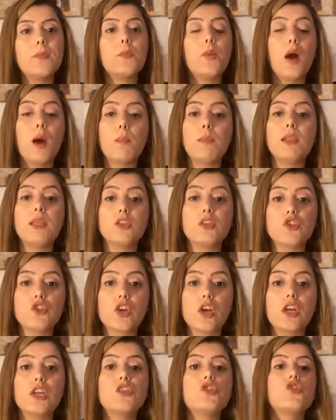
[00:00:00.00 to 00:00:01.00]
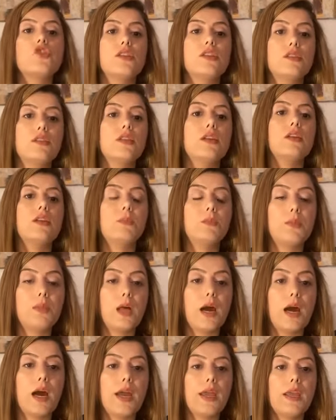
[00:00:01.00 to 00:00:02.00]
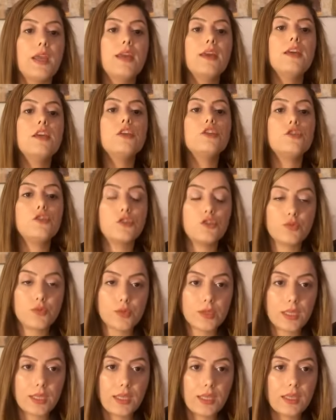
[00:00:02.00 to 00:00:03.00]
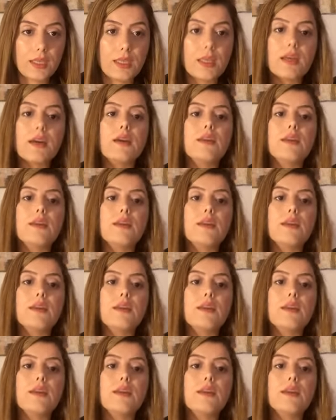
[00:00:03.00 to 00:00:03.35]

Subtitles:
Public charge does not apply during